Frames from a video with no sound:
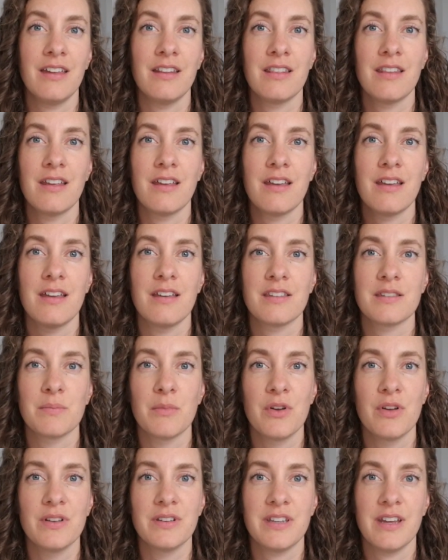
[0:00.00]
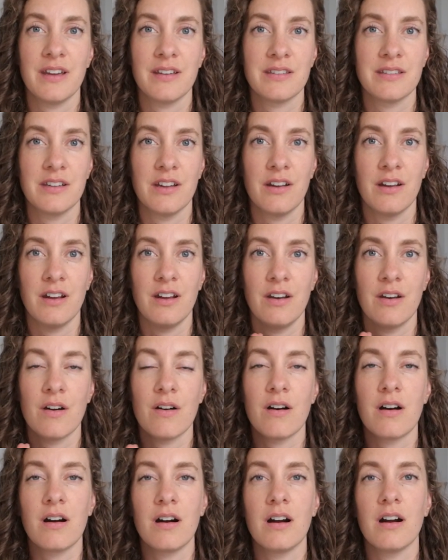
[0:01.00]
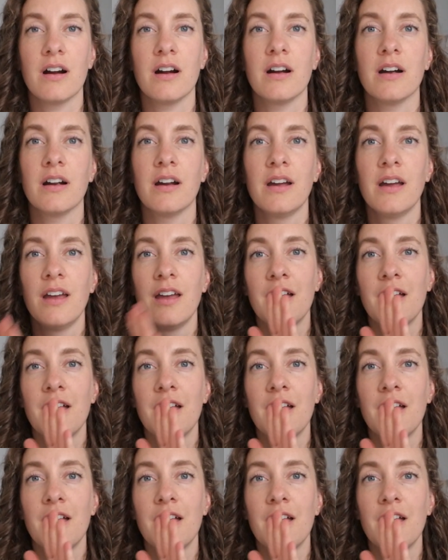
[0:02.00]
in the small intestine are